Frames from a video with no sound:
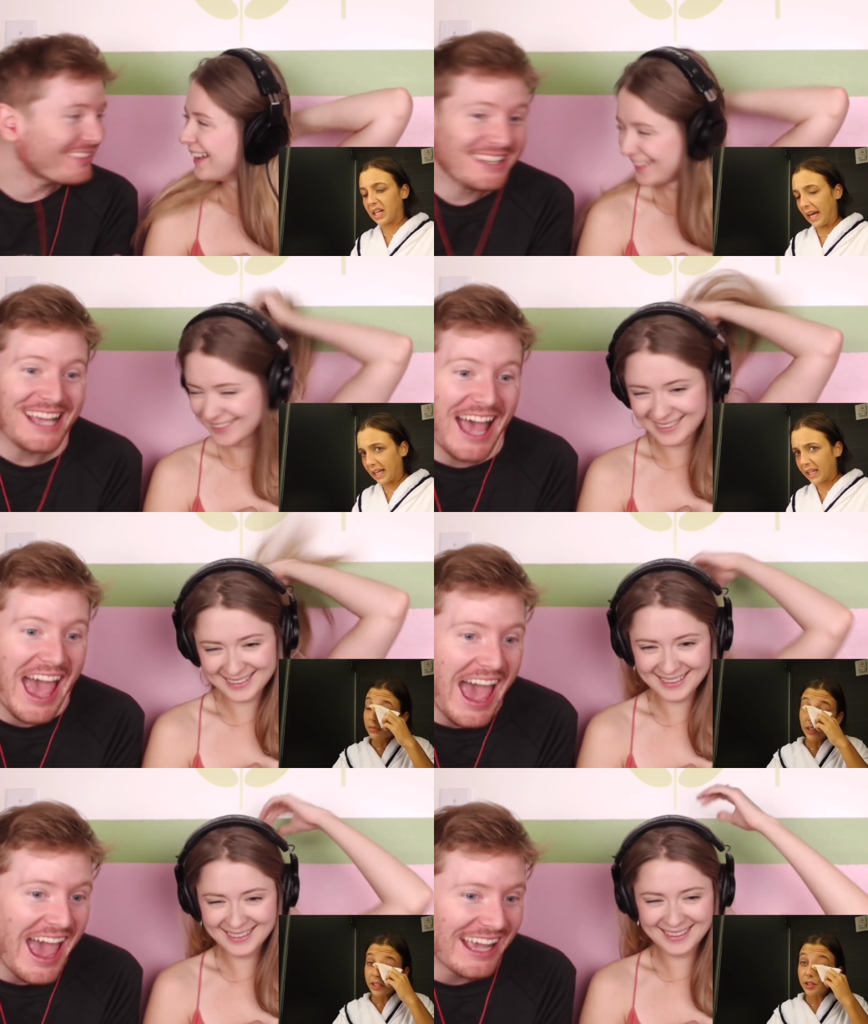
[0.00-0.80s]
Speaker 1: the
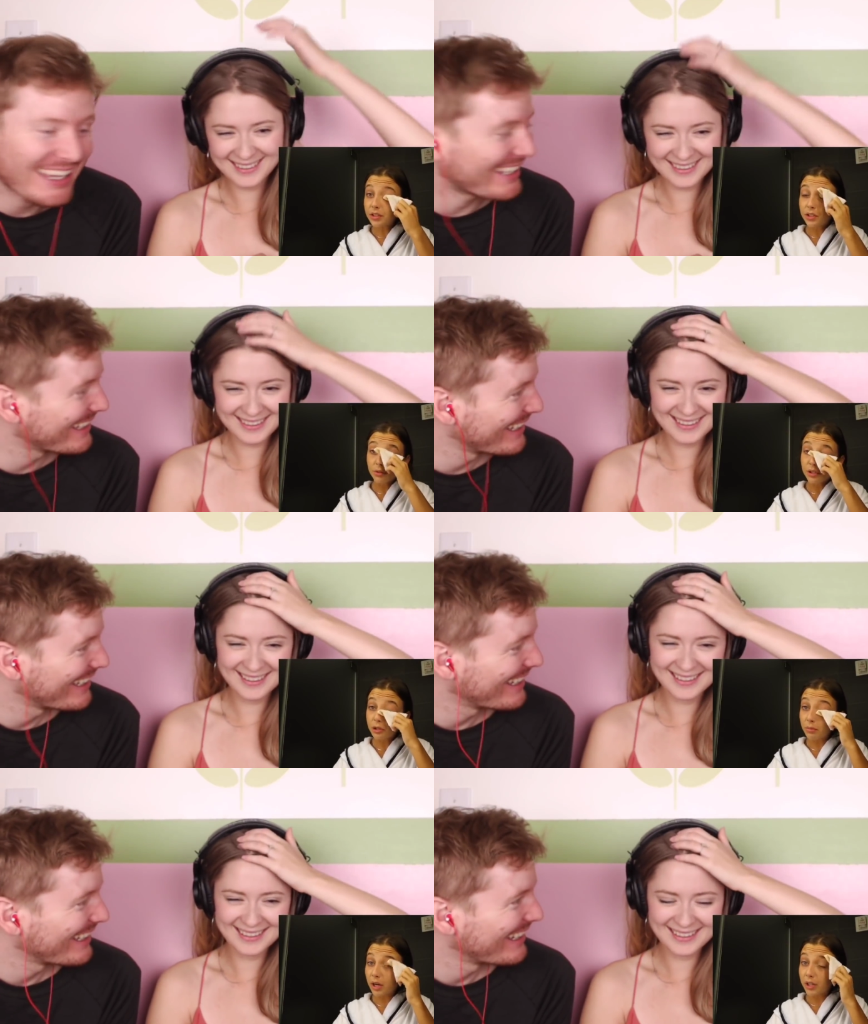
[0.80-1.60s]
heck? I didn't do
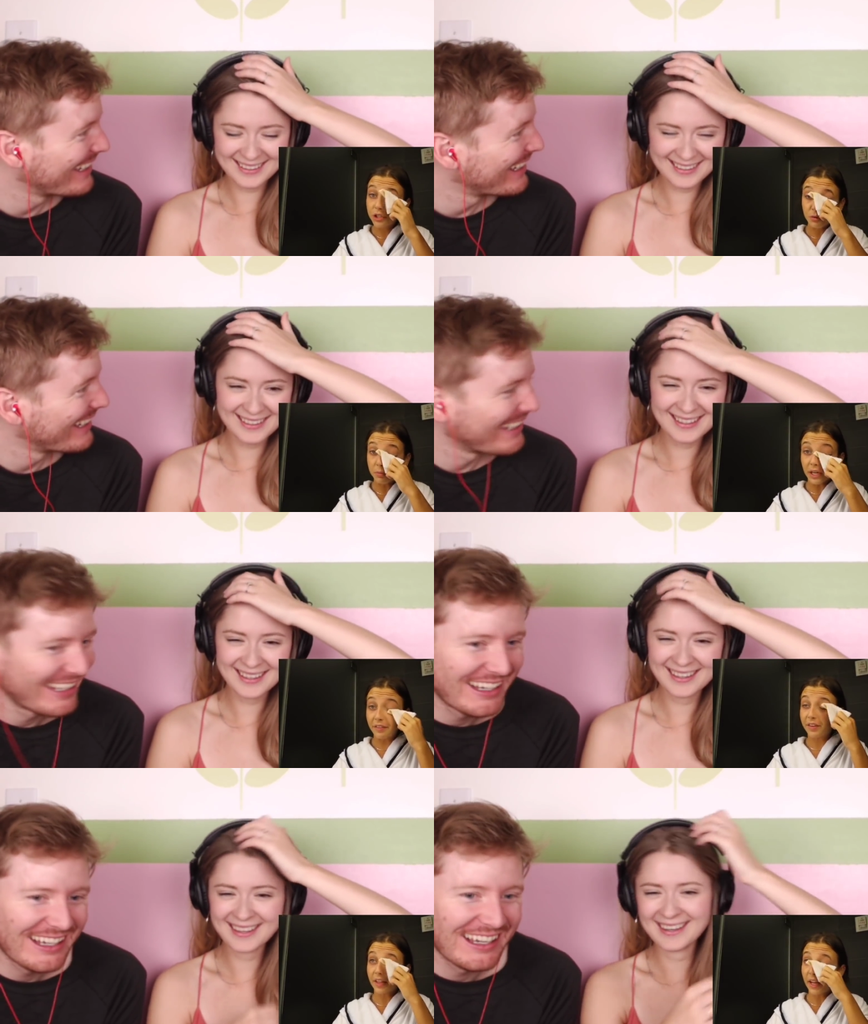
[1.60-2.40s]
too much, but
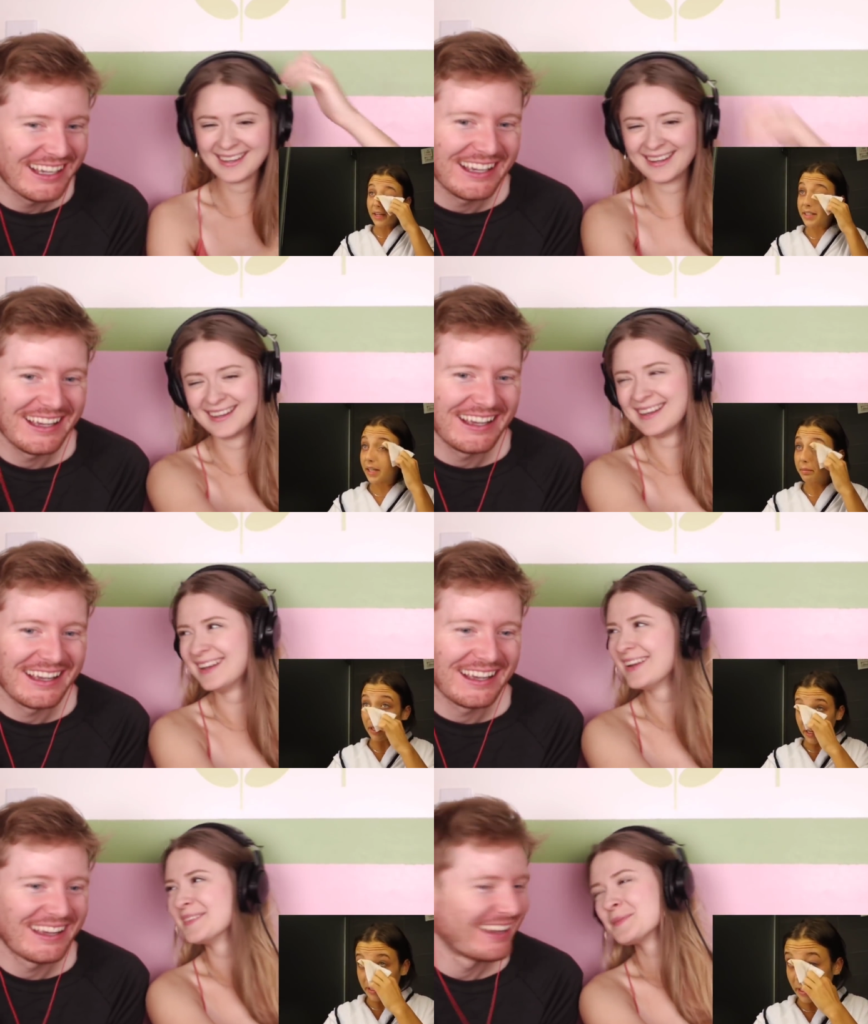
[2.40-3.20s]
I feel like I did,
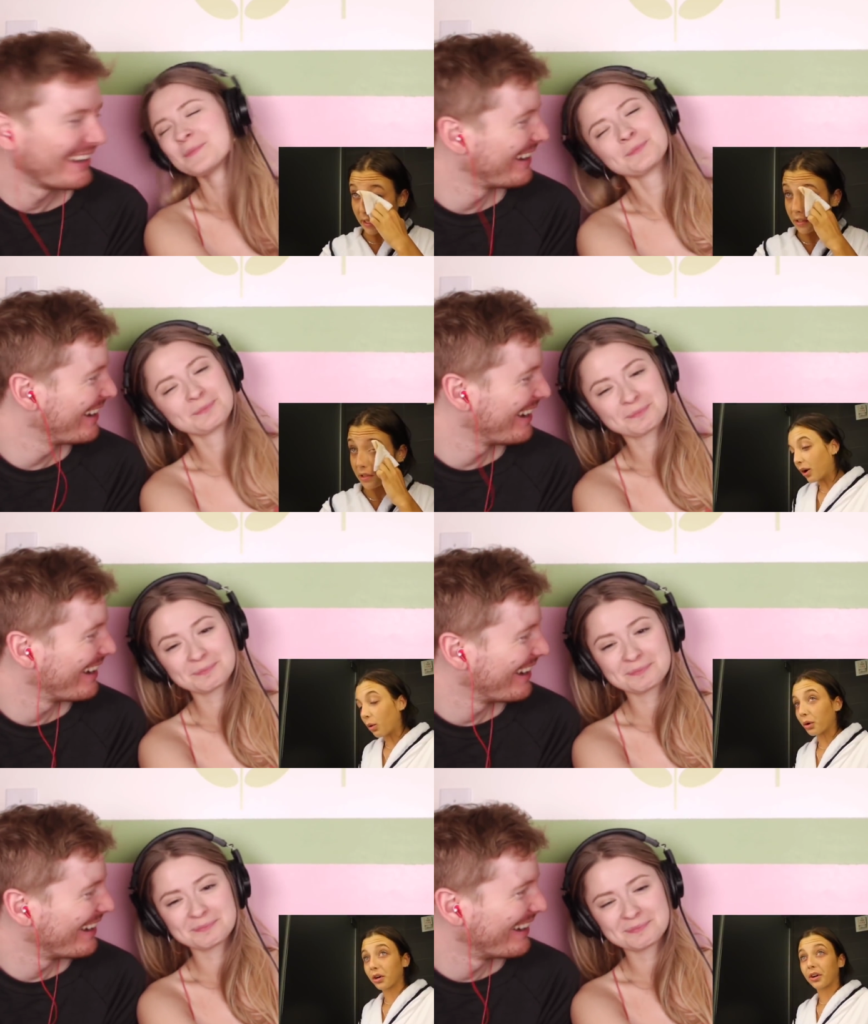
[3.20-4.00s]
but I didn't. I
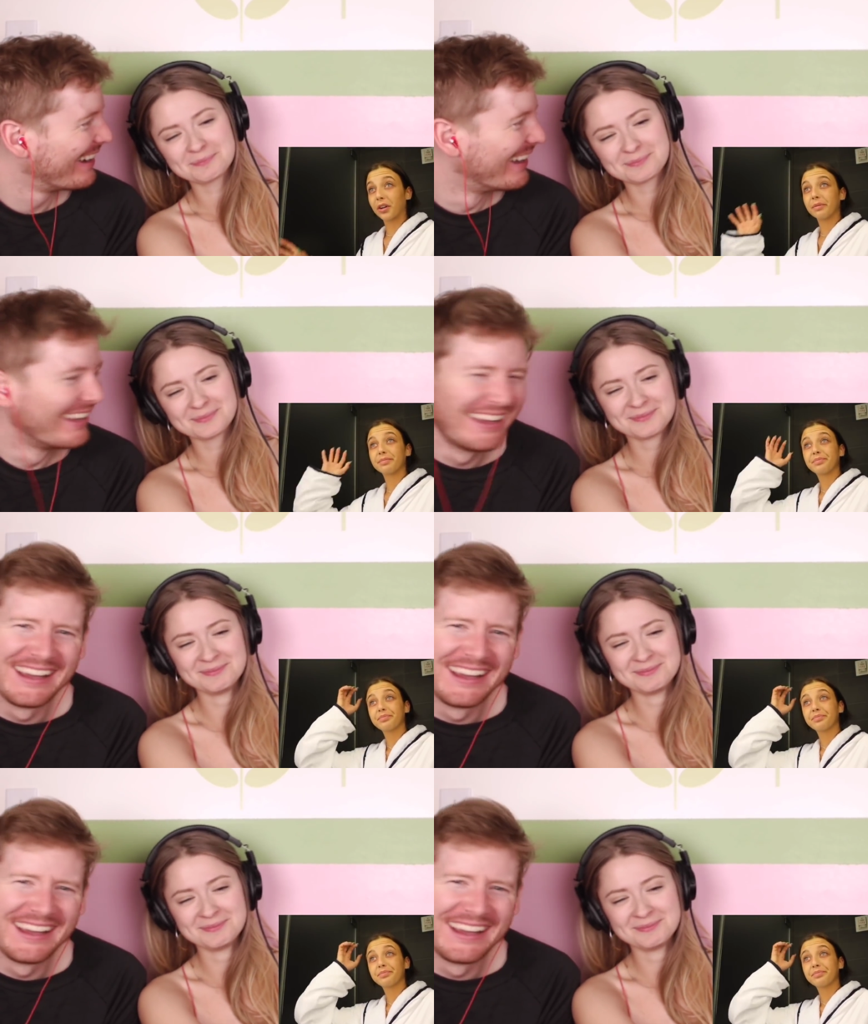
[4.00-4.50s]
ordered.